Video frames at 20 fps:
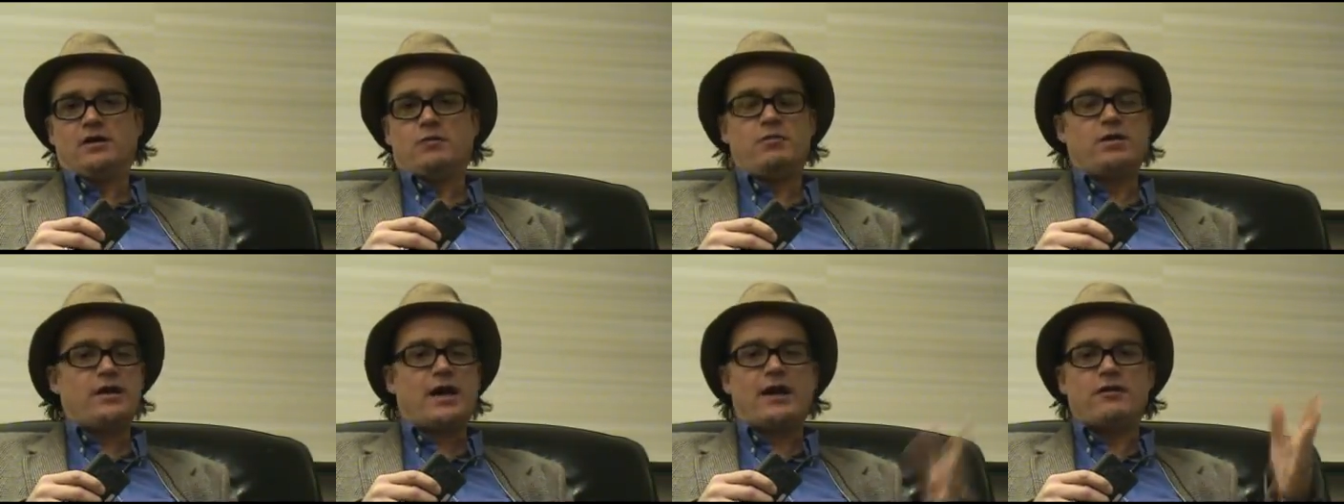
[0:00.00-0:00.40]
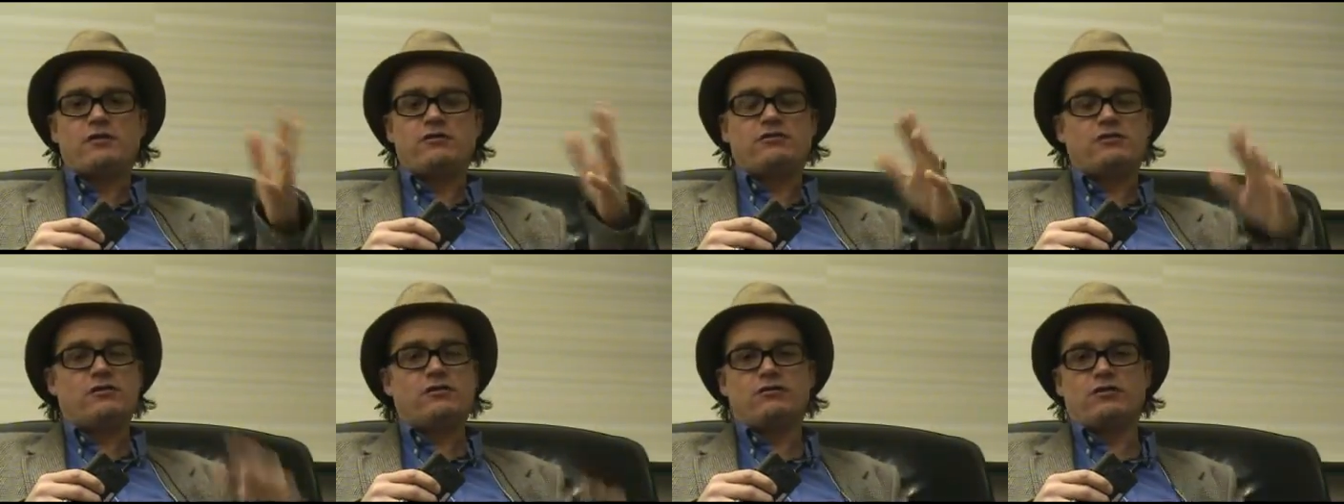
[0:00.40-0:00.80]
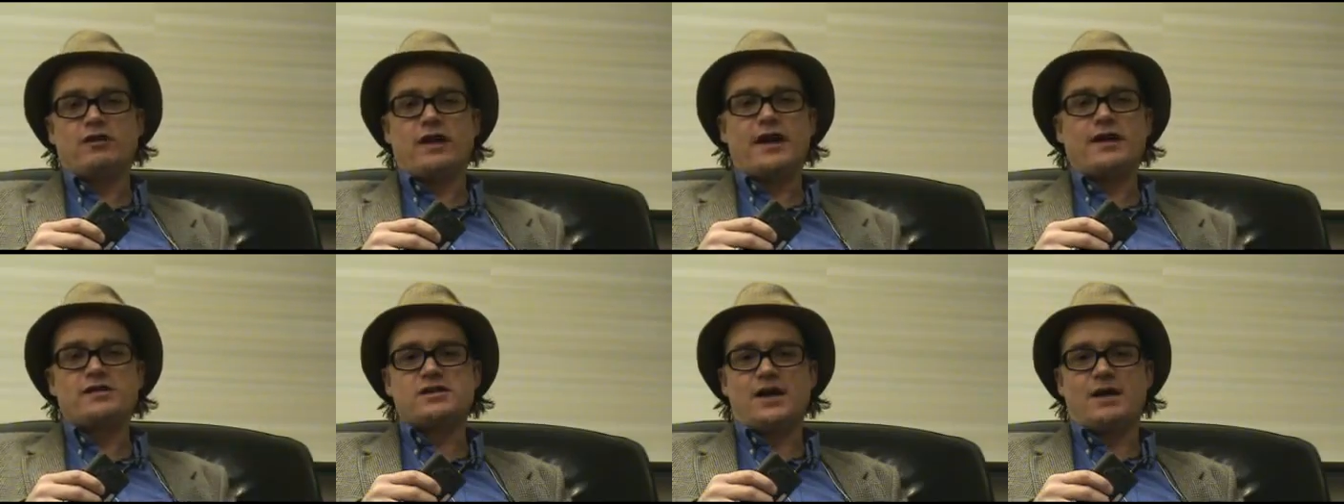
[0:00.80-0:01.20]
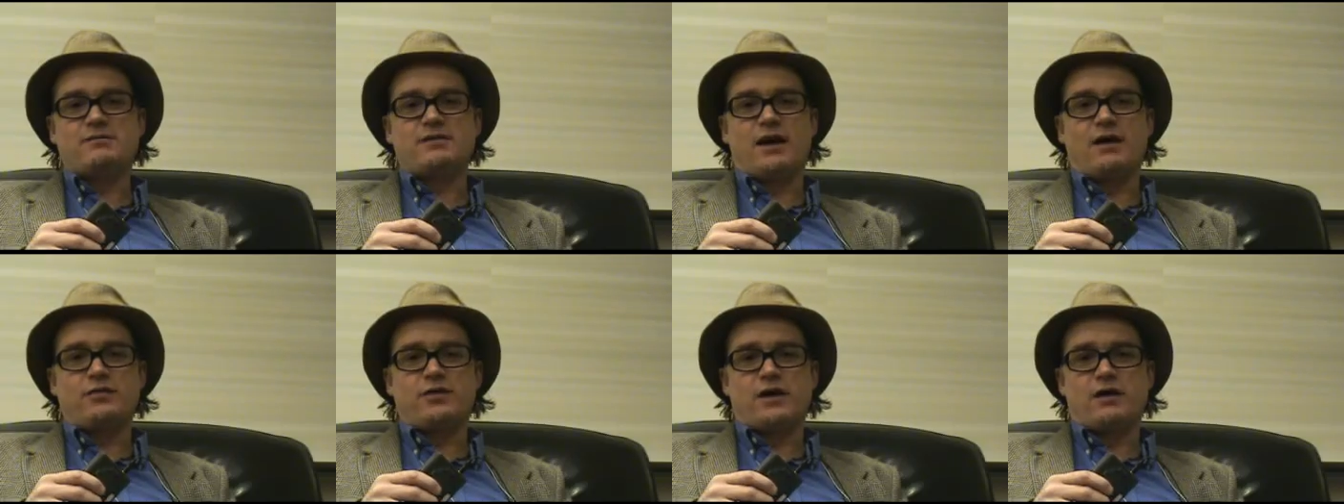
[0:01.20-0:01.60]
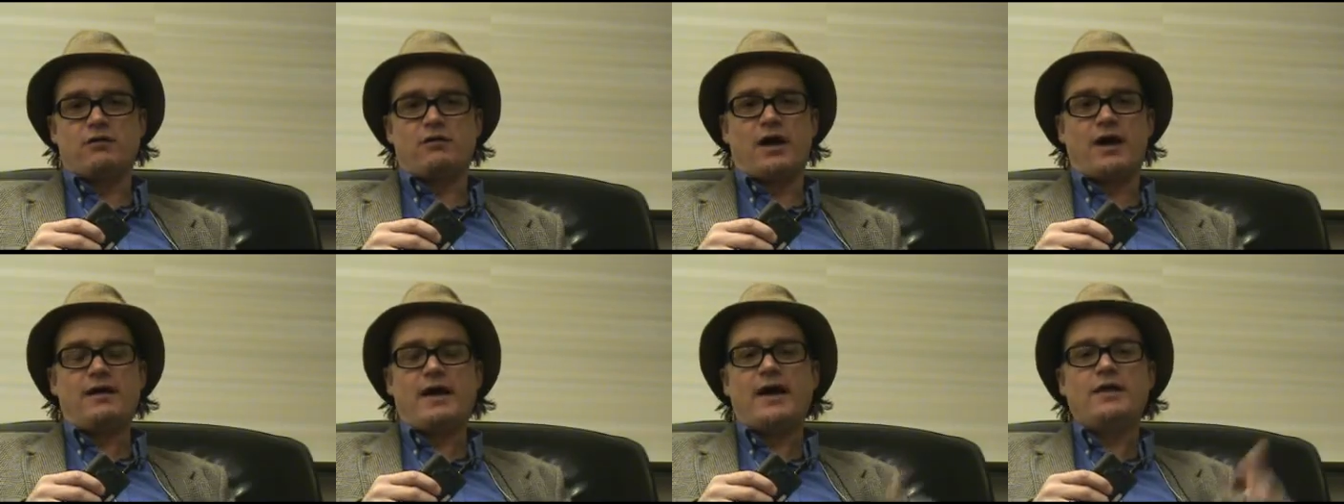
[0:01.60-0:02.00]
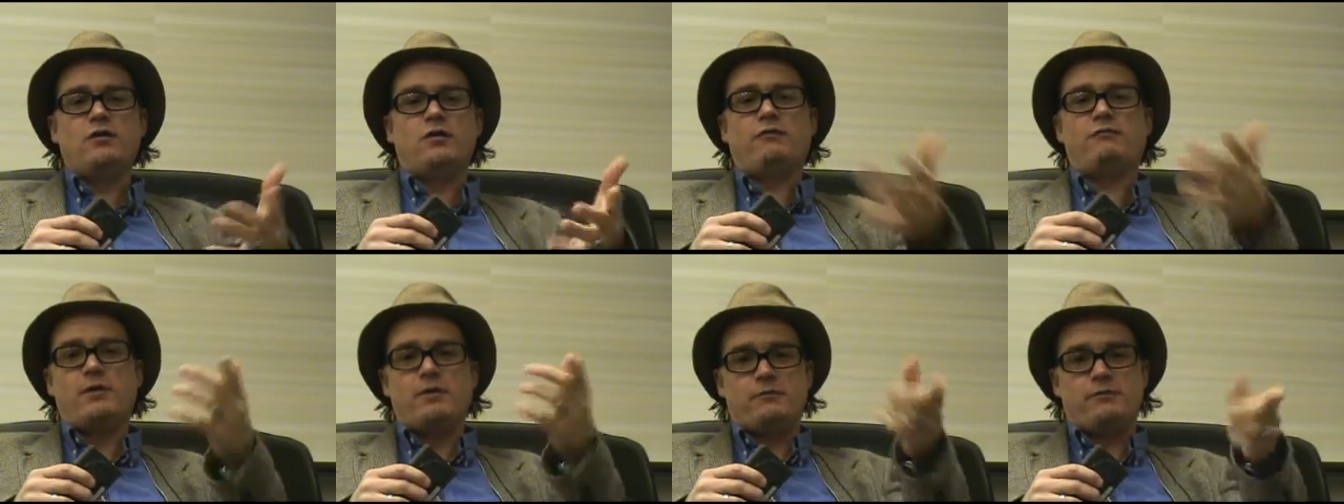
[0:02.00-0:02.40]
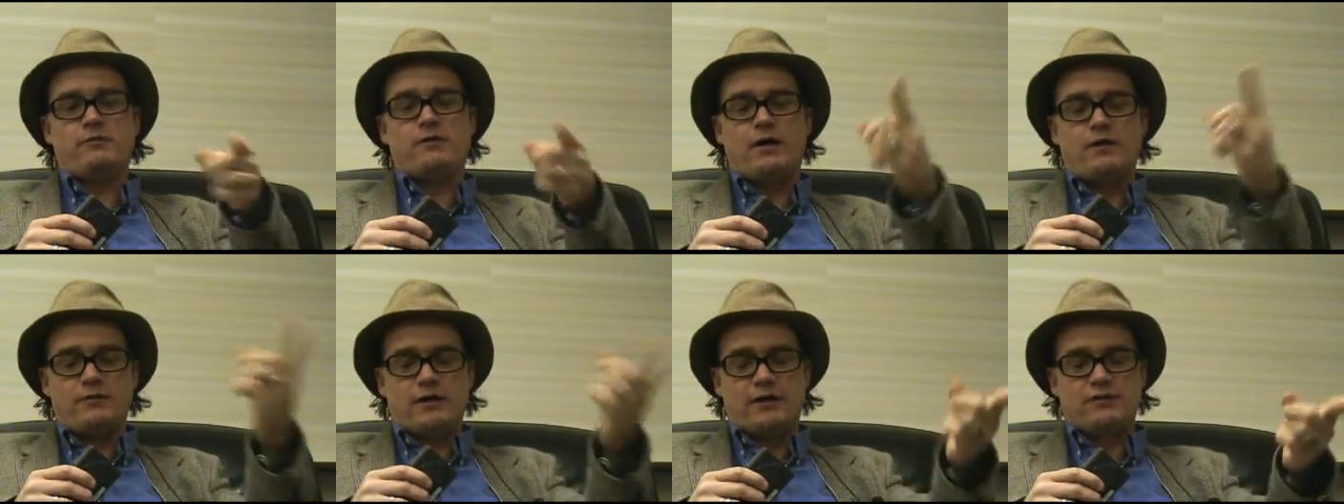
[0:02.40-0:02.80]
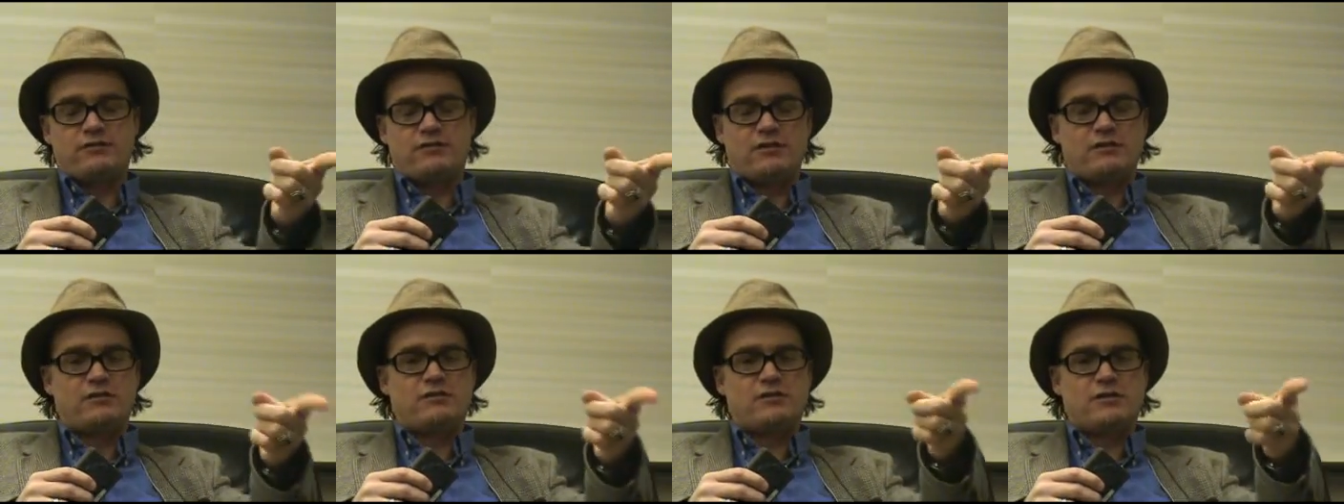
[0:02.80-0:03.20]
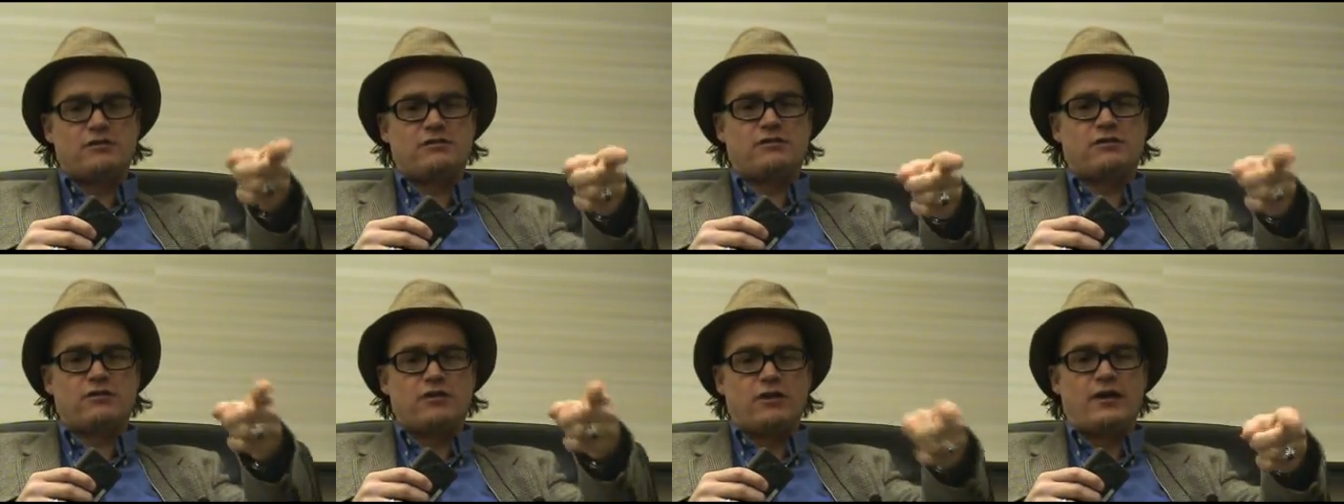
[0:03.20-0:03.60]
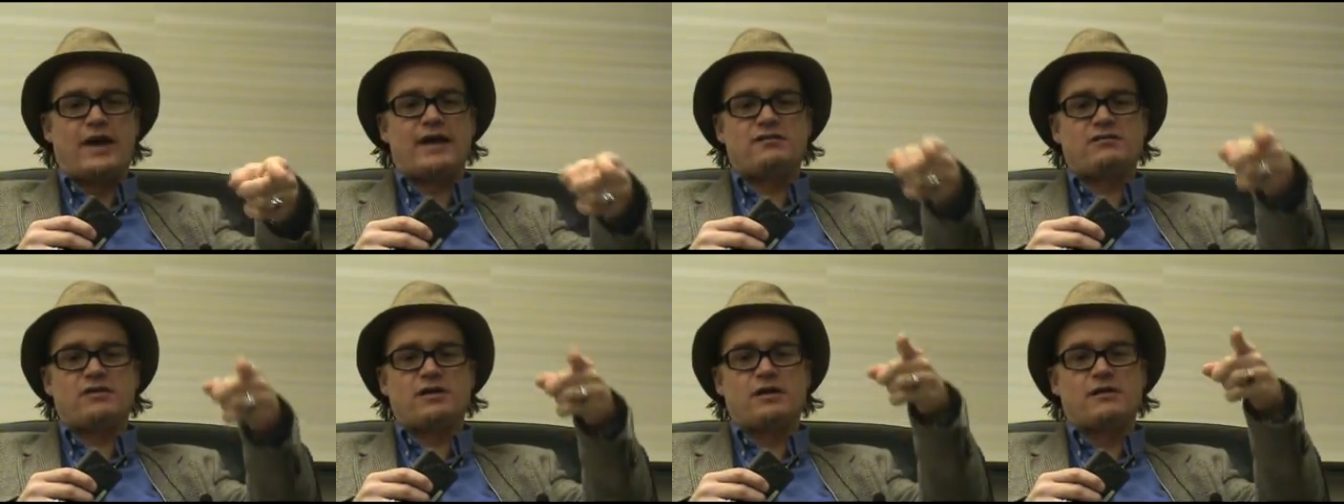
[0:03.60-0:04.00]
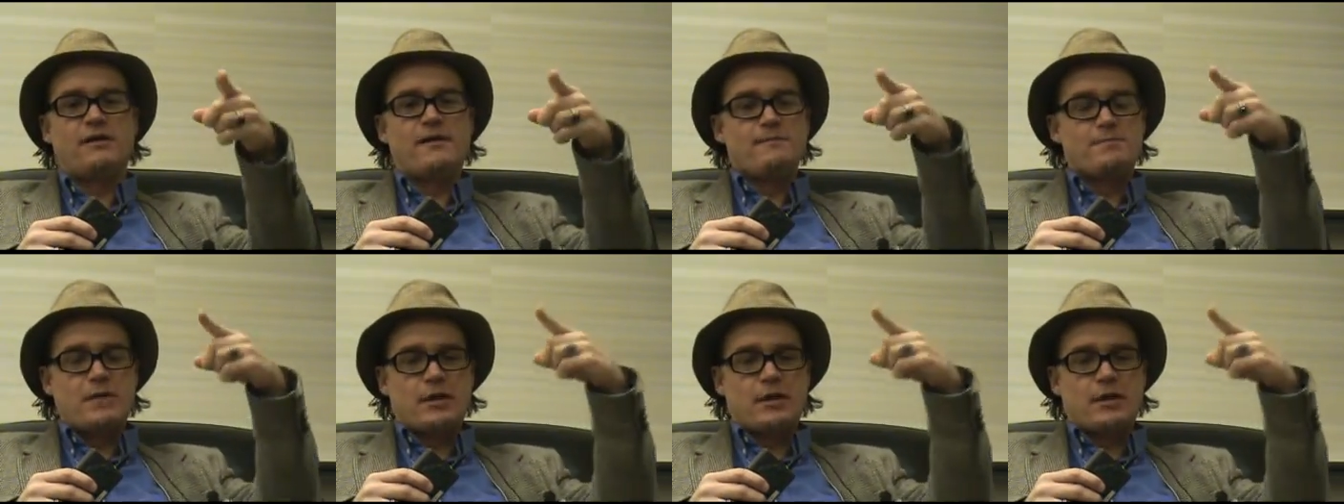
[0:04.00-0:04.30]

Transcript: But yeah, there's a lot of jobs out there. I know I'll say this, the last thing.